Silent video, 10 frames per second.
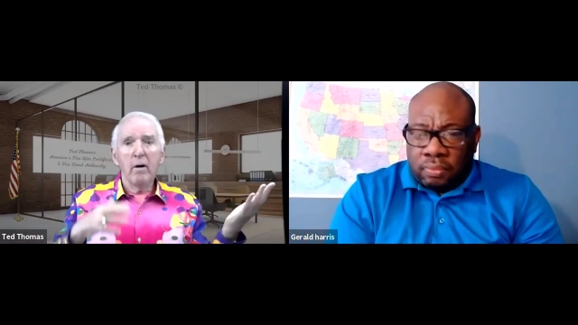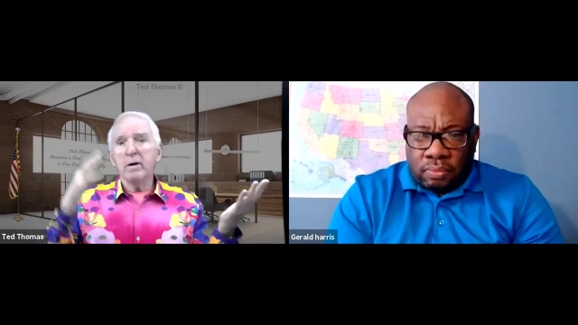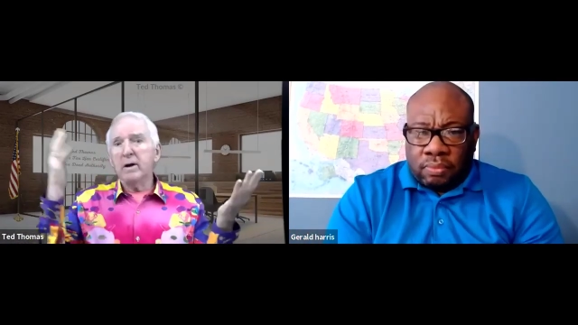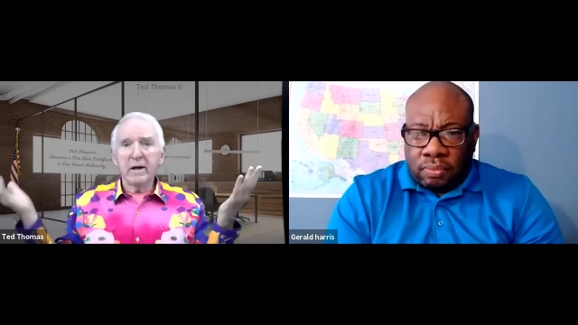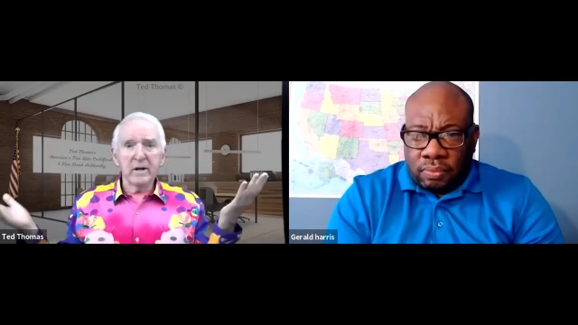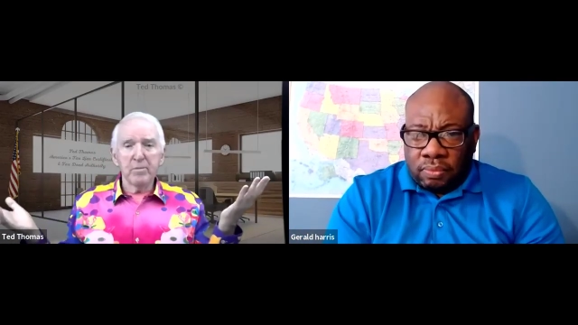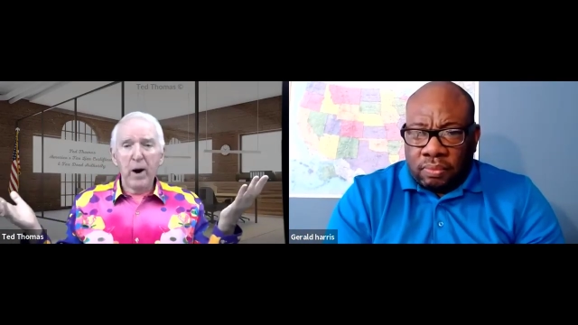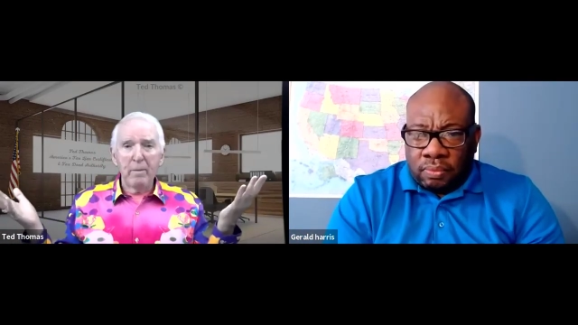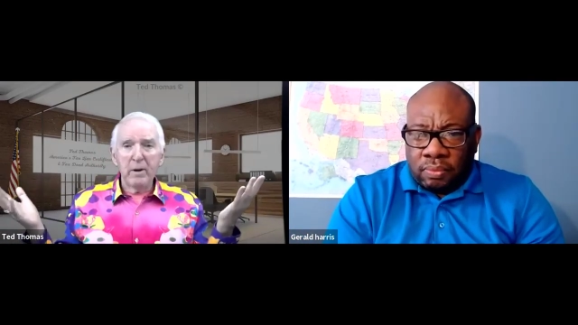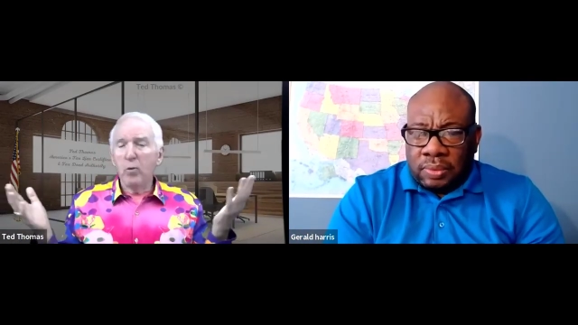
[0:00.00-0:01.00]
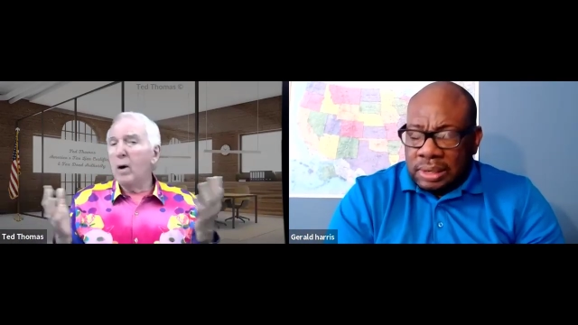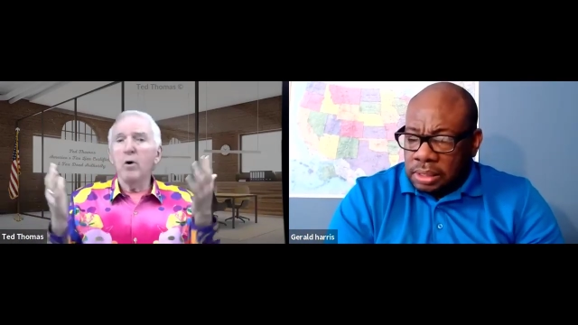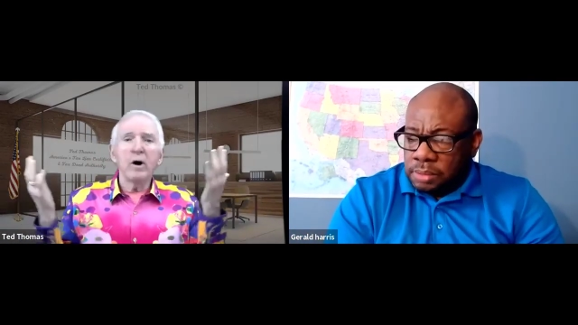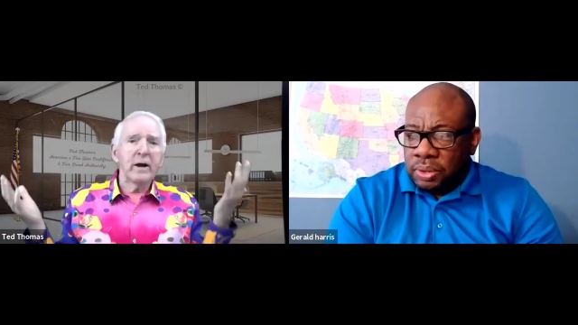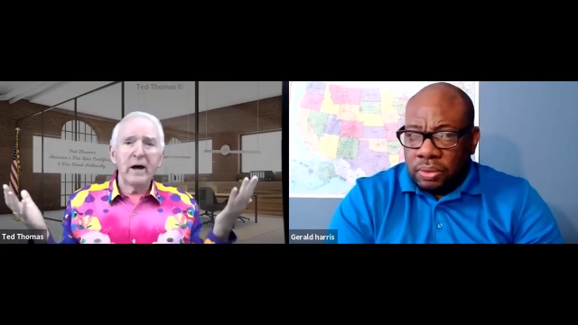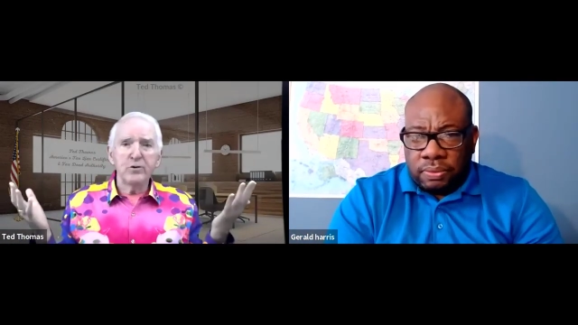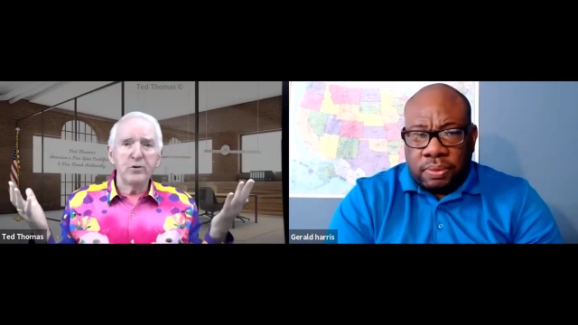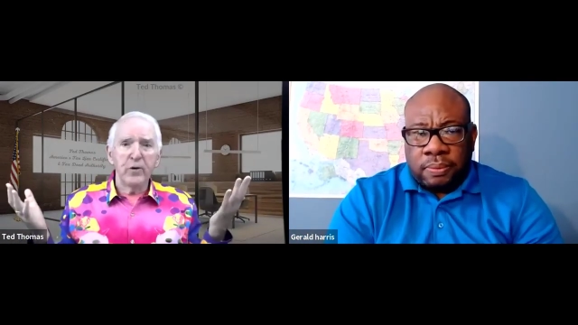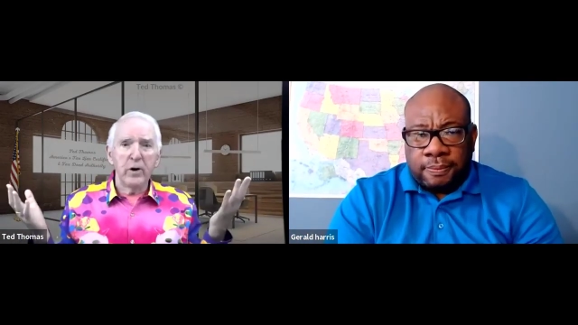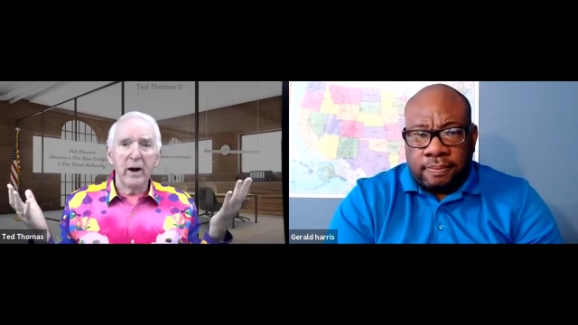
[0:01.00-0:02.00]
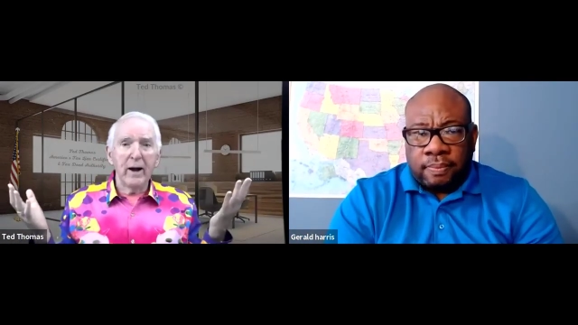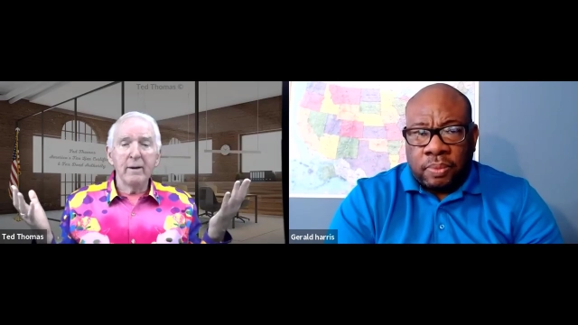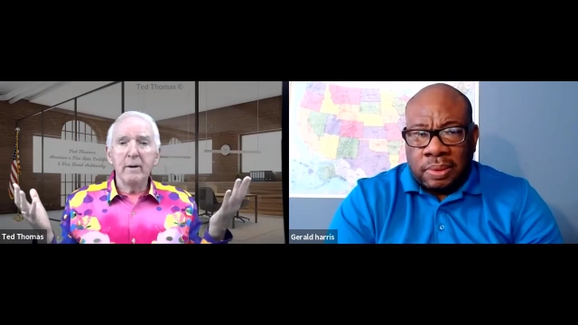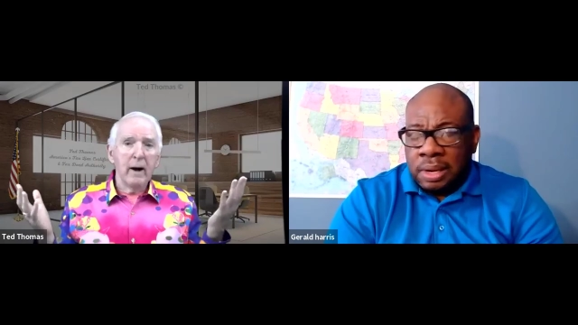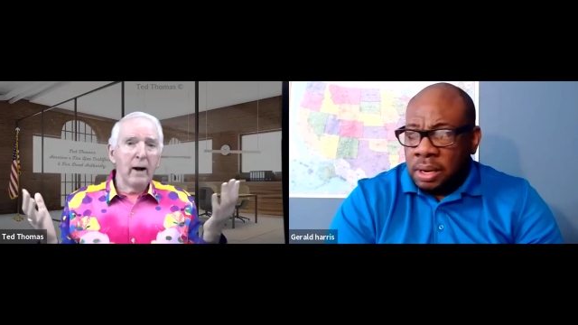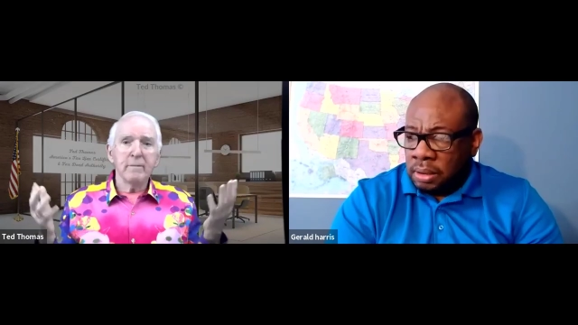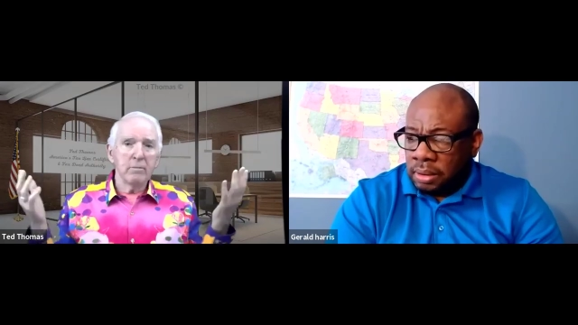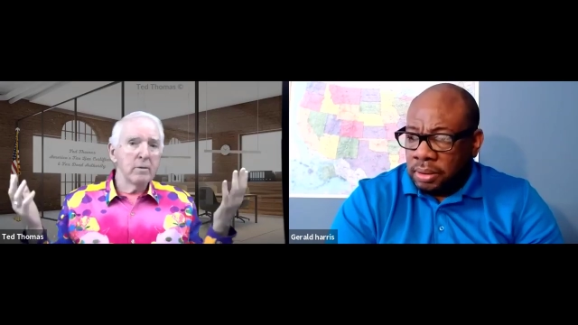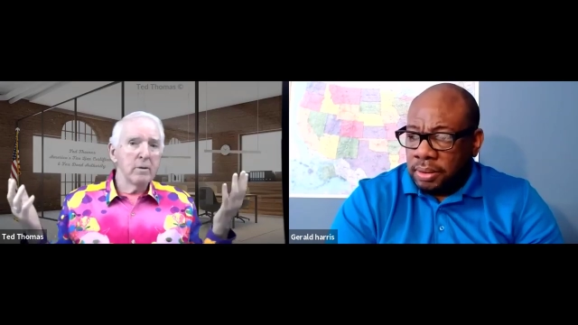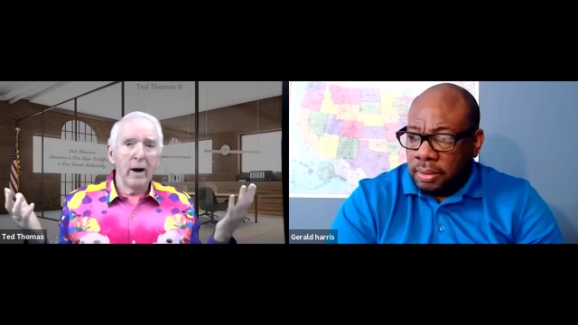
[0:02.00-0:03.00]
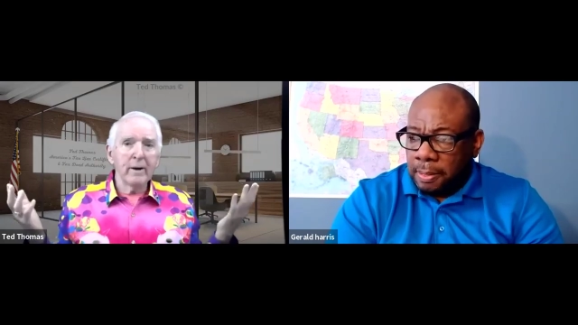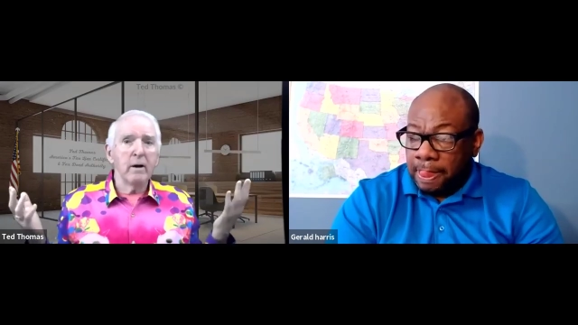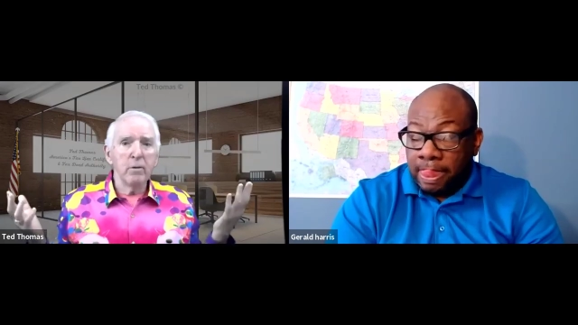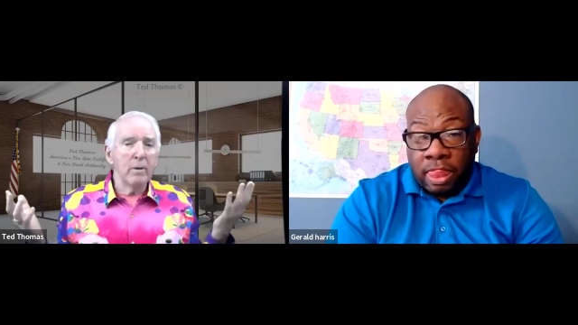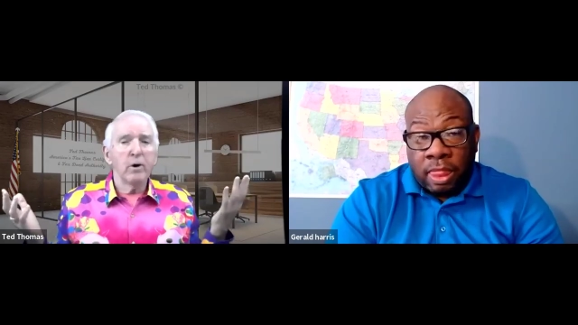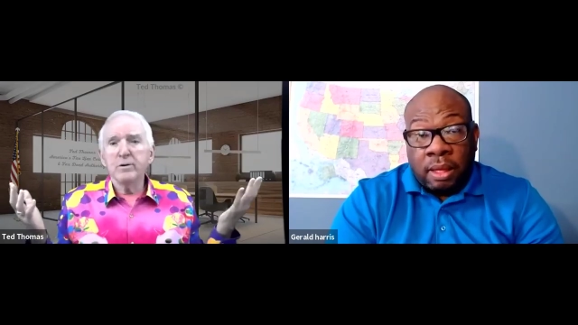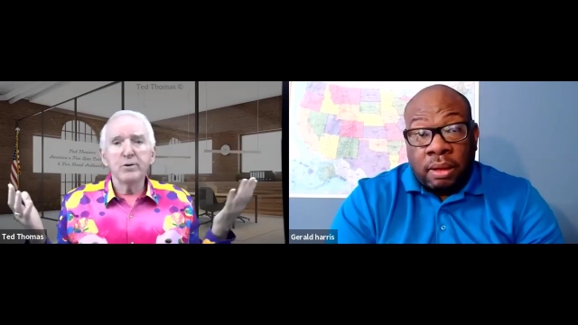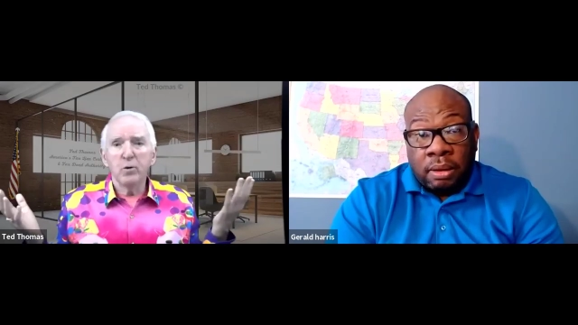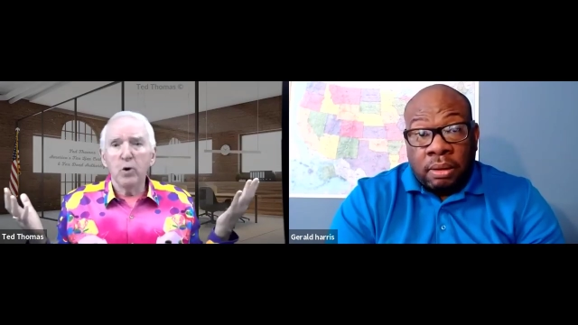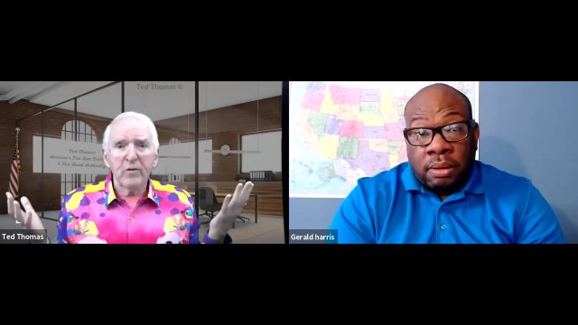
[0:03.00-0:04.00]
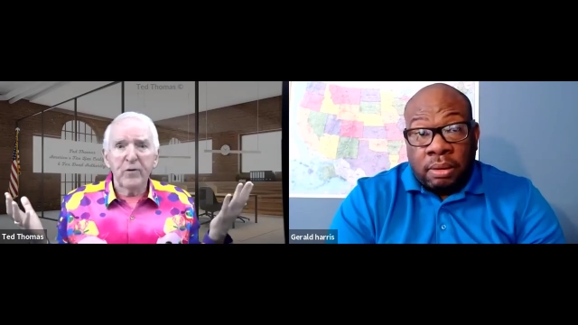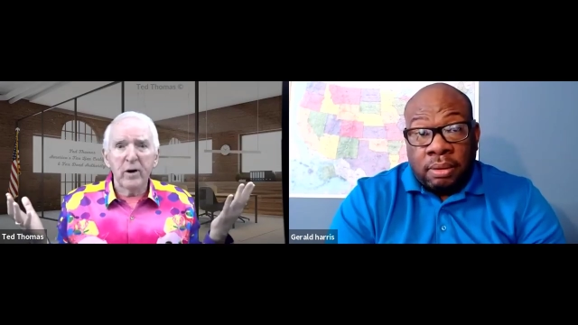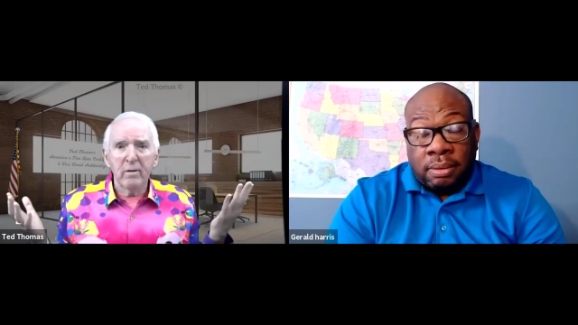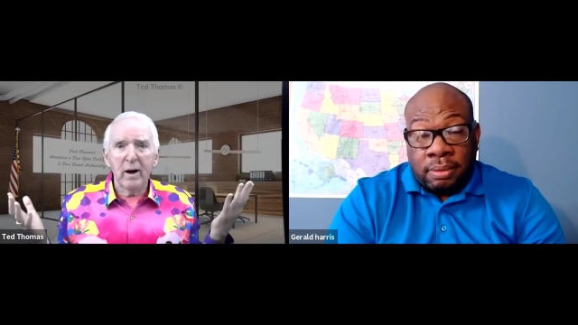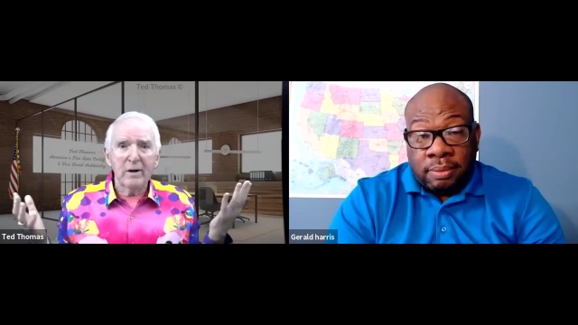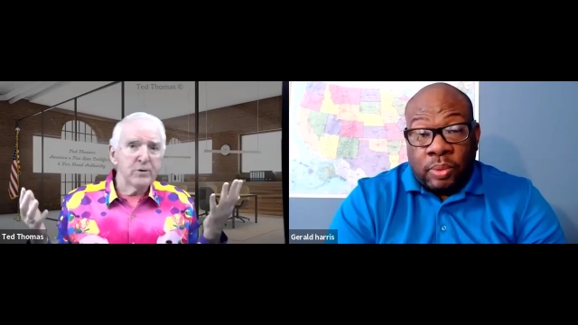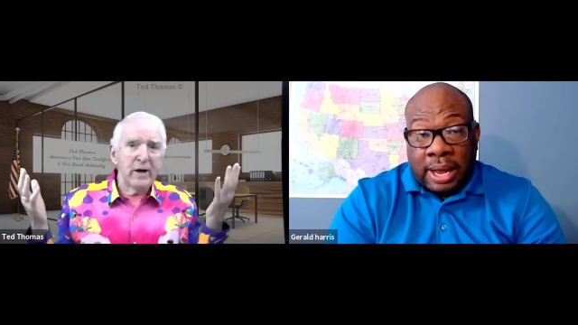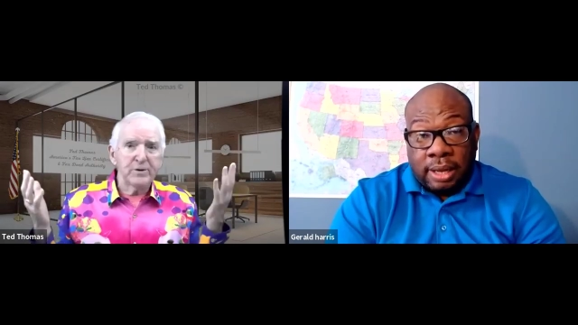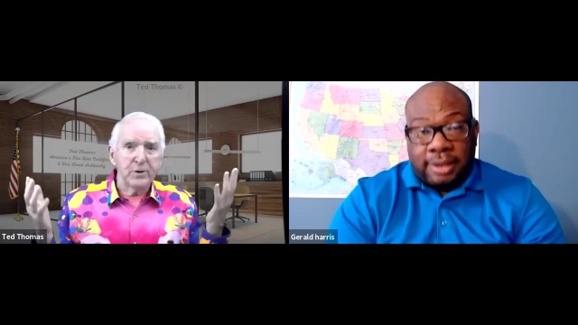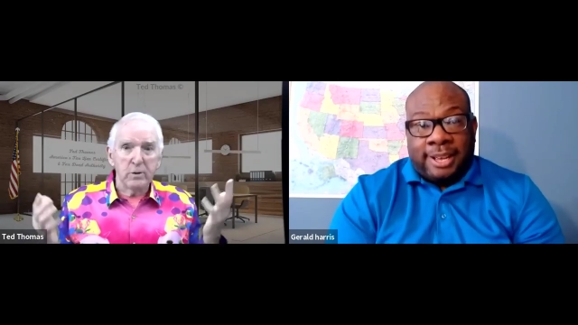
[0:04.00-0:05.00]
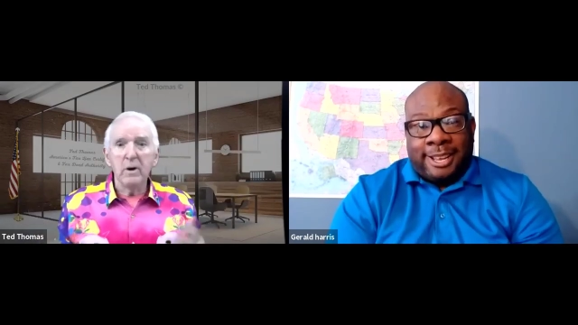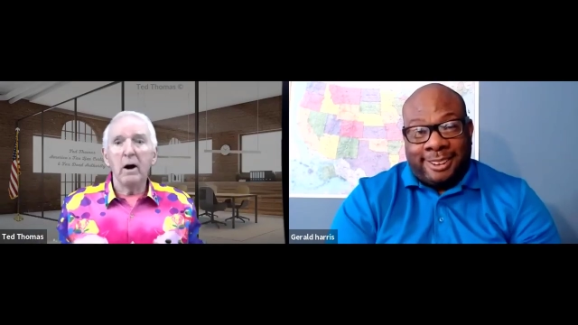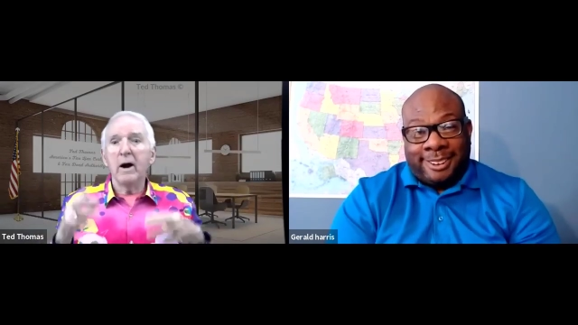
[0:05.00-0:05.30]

Speaker 1: or you're going to get the property. What more can I do for you? I, I, I, you want to go out and do the work for you? I'll do that too.